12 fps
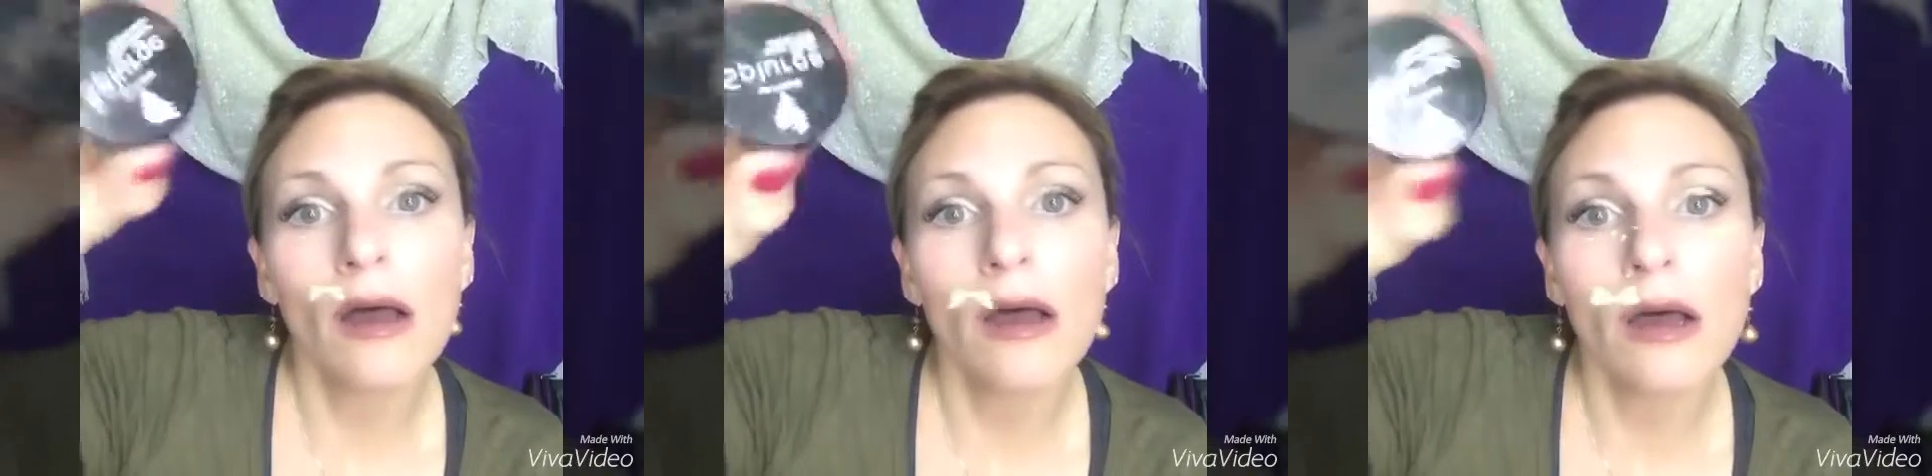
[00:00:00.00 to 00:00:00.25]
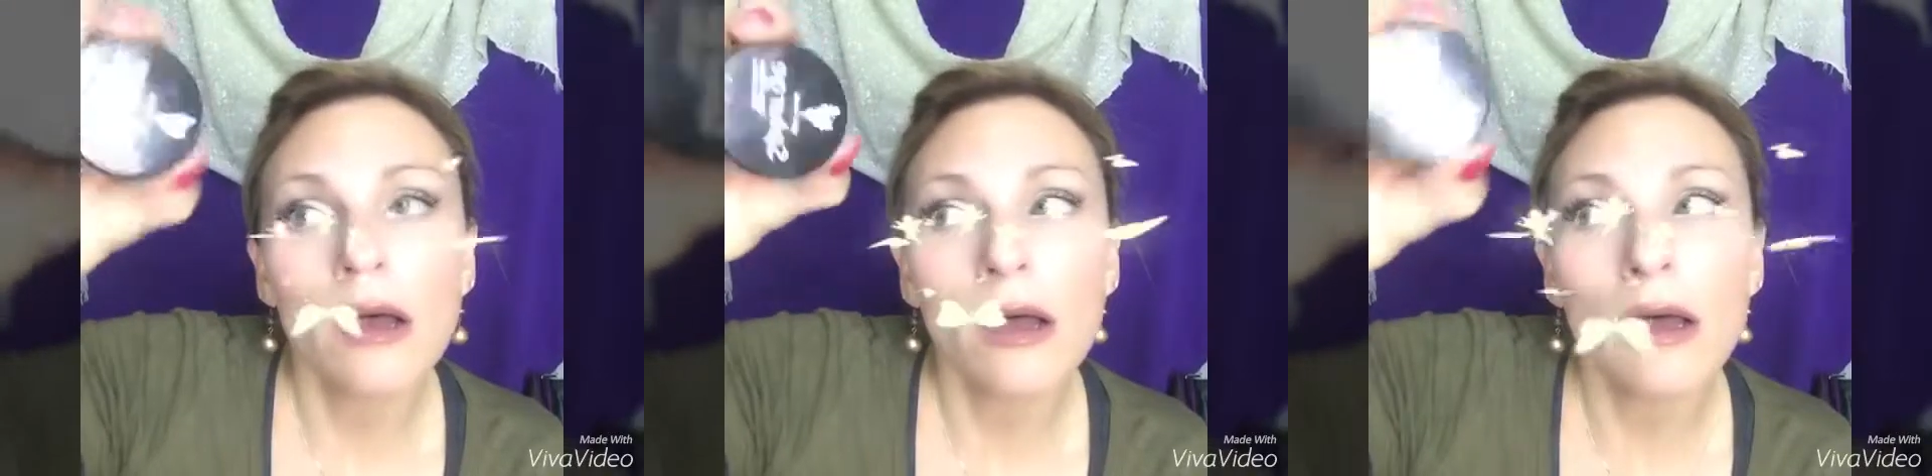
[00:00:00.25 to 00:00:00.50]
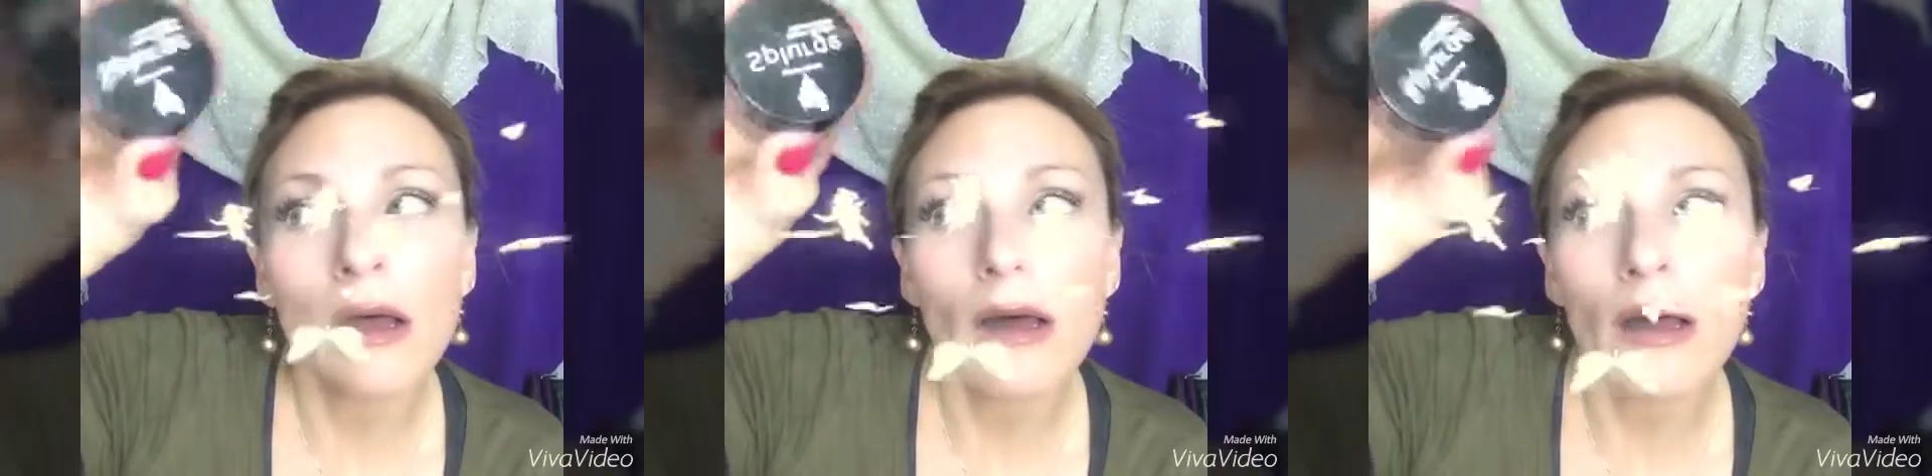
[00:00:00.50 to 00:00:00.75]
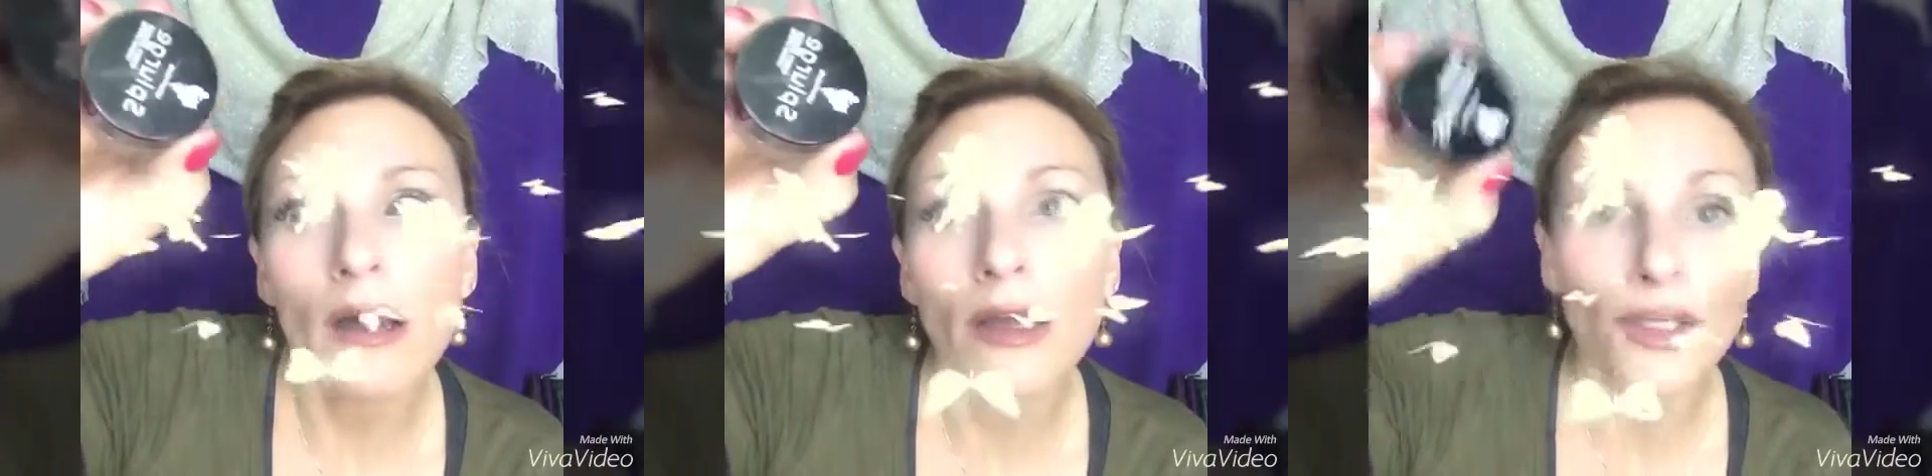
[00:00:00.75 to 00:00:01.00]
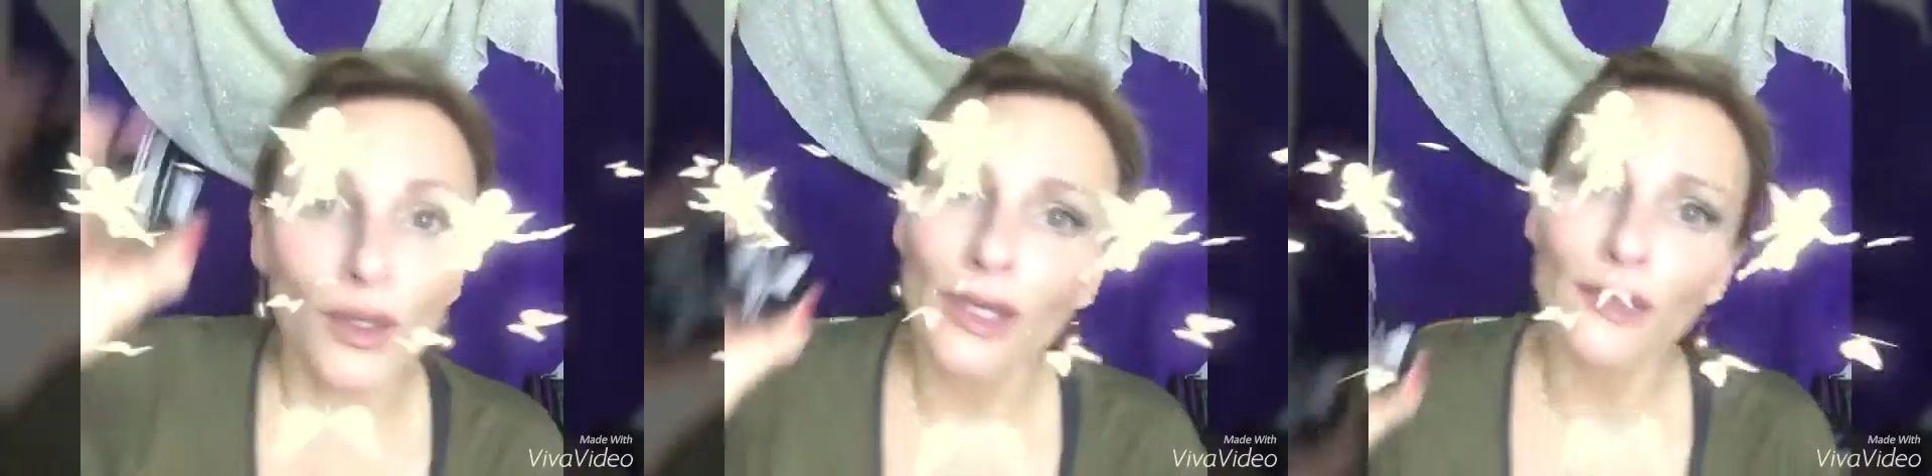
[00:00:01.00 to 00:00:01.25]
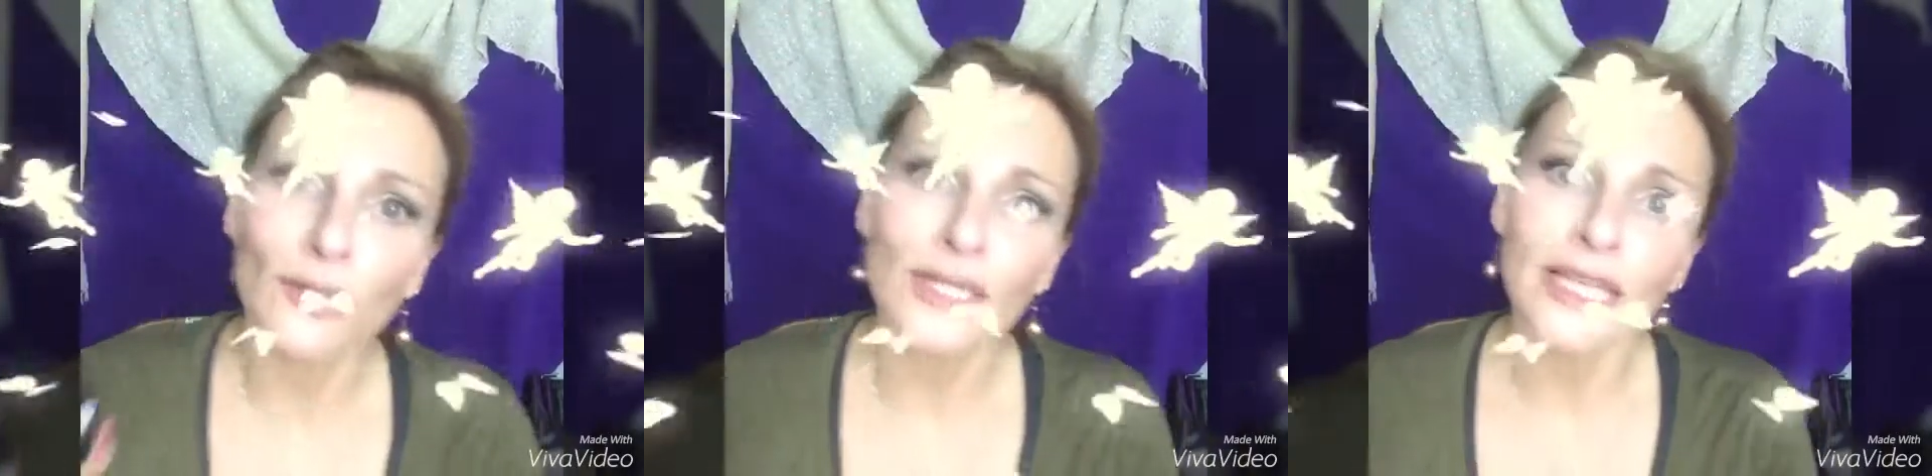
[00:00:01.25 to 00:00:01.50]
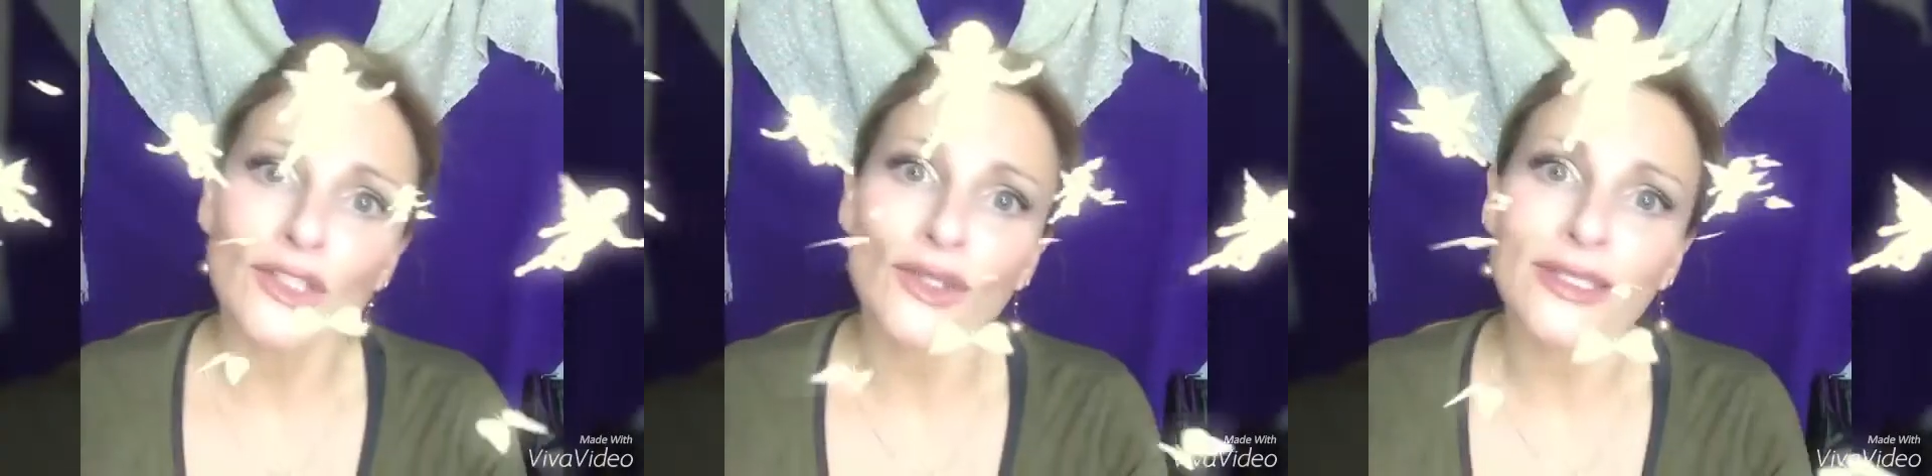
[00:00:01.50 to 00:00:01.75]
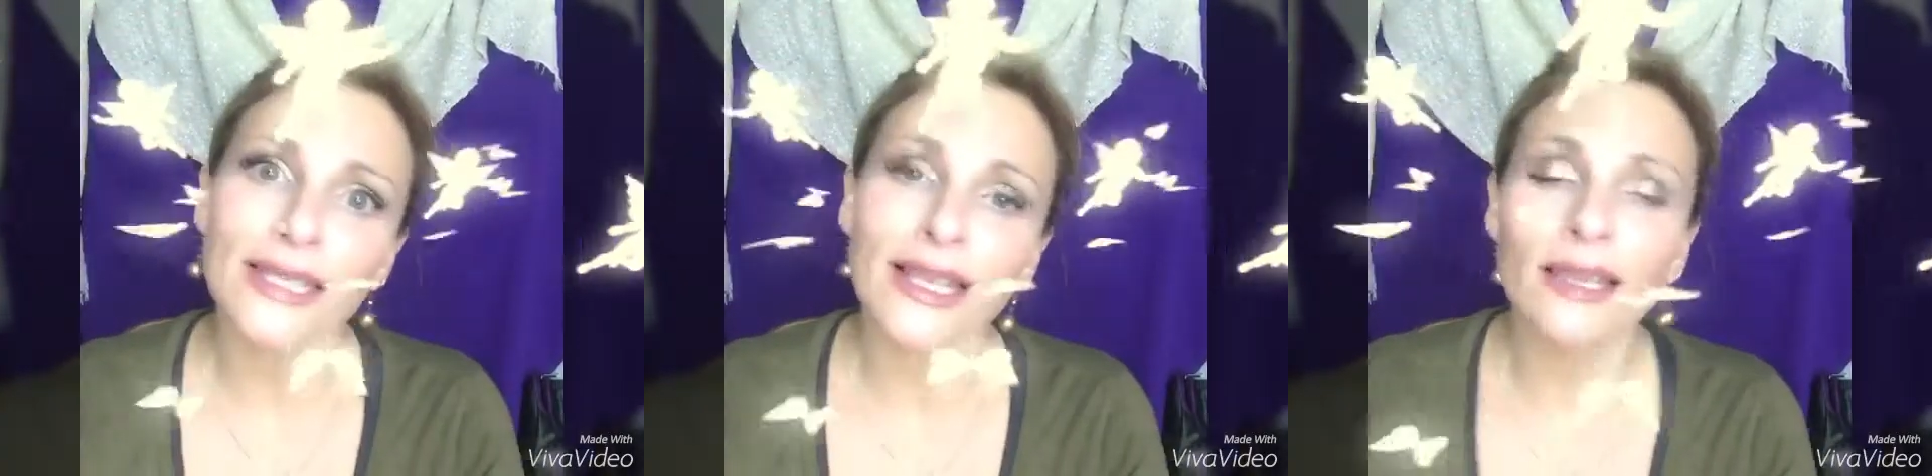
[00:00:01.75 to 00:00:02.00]
Oh, you hear
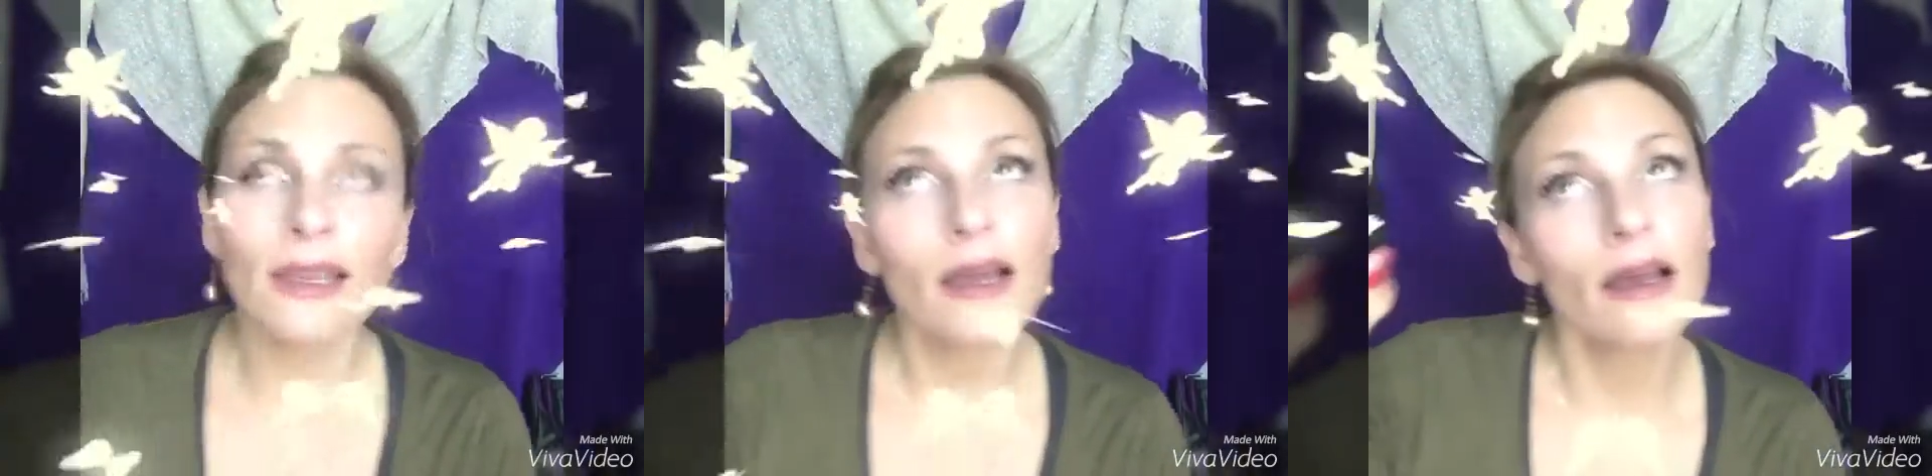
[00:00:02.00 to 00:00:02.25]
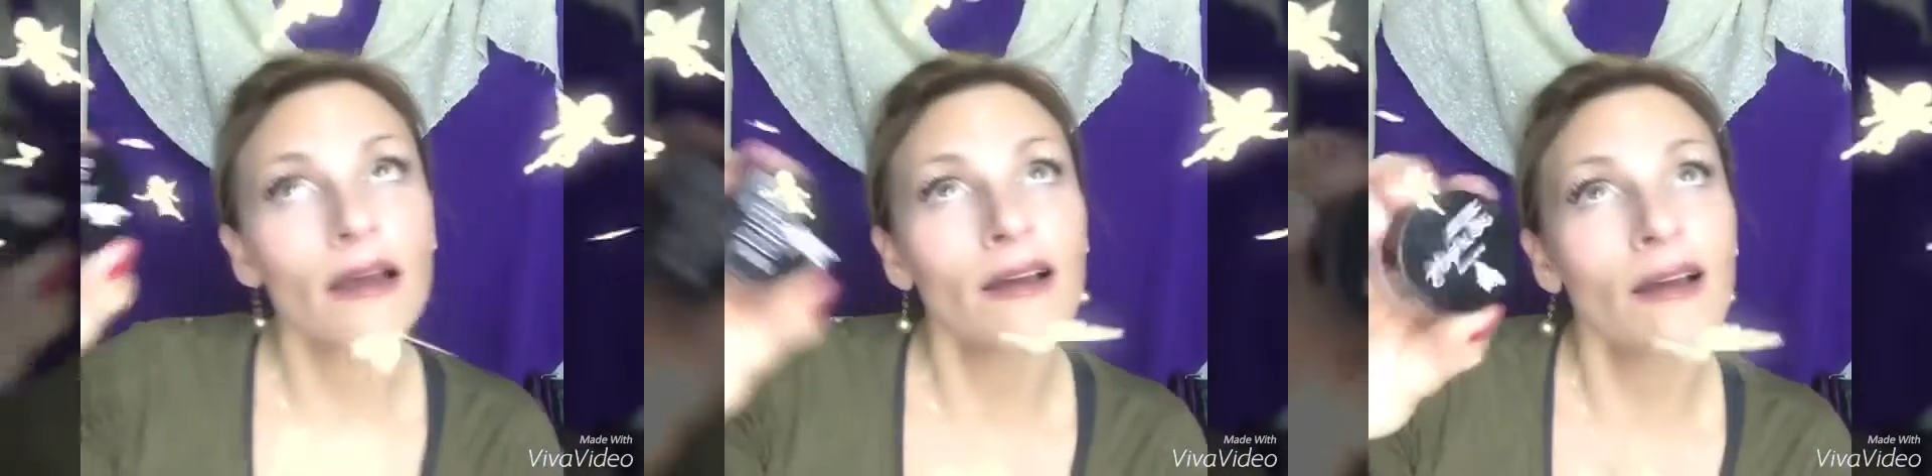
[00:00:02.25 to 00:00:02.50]
those angels singing?